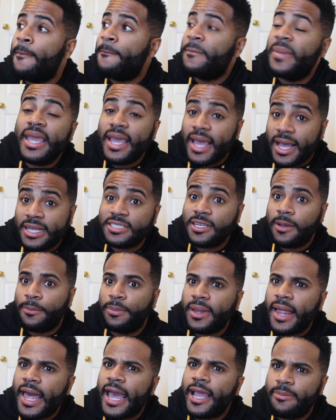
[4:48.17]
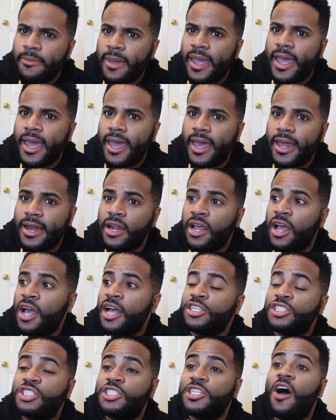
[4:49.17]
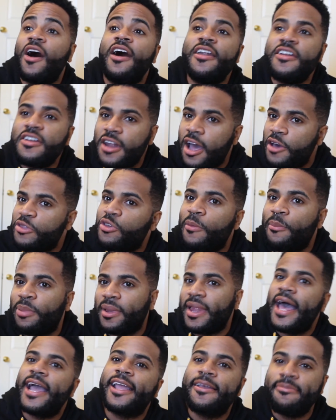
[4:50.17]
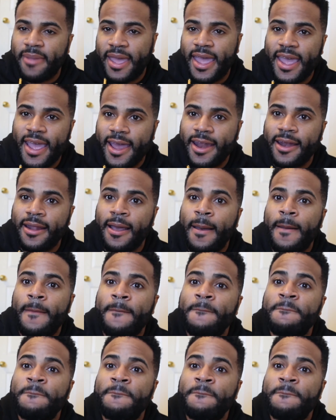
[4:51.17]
Me as a black man saw another black man